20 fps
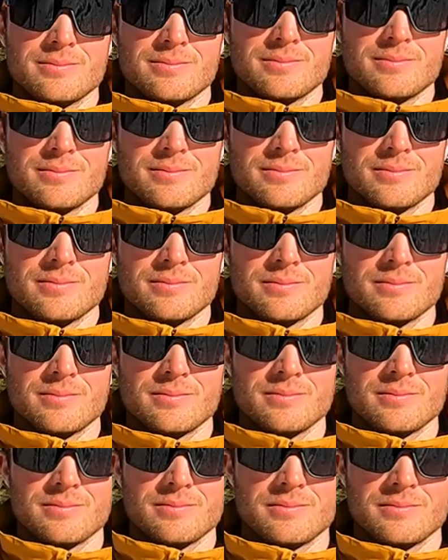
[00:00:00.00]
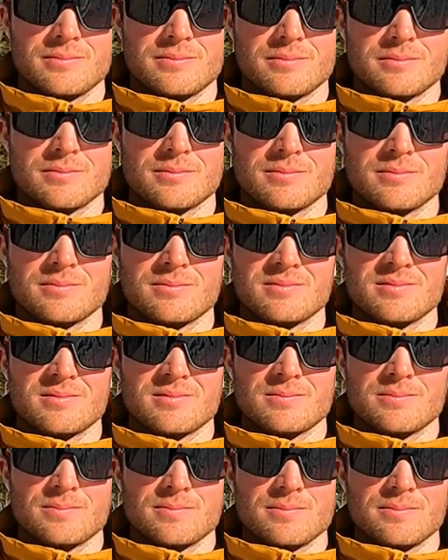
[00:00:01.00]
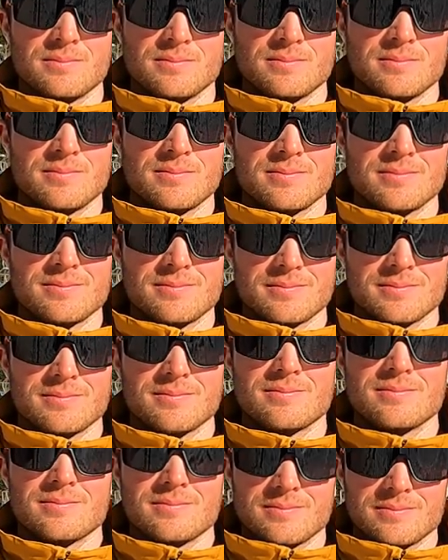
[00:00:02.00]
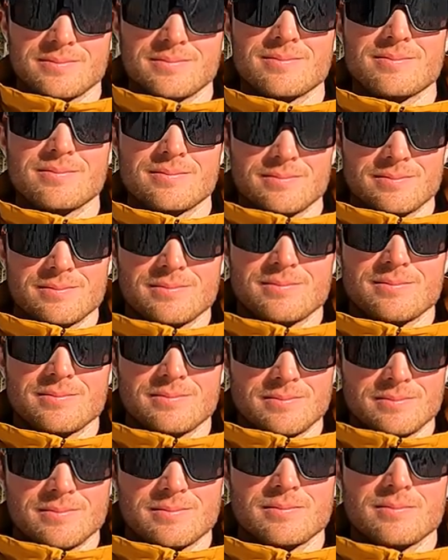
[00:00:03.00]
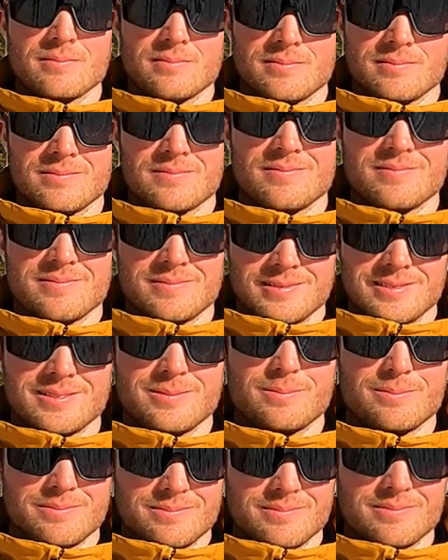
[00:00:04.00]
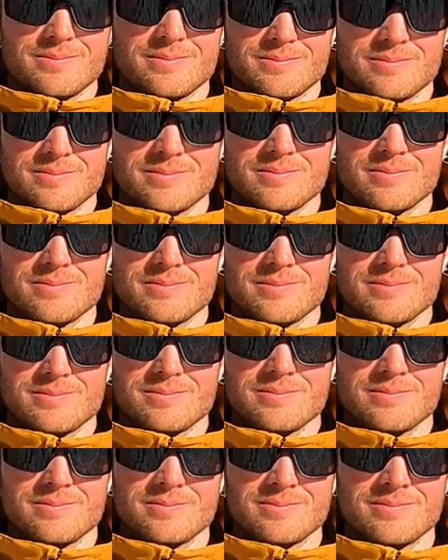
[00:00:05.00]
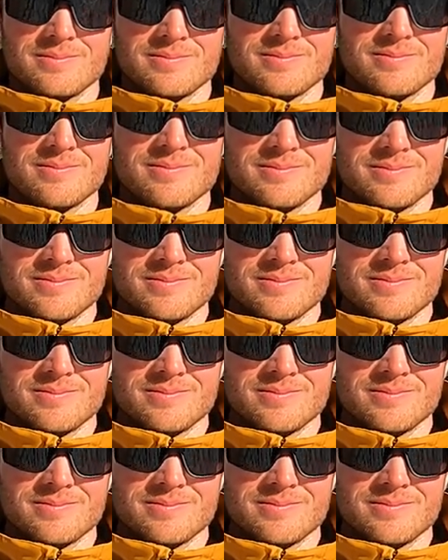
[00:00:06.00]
This person isn't speaking.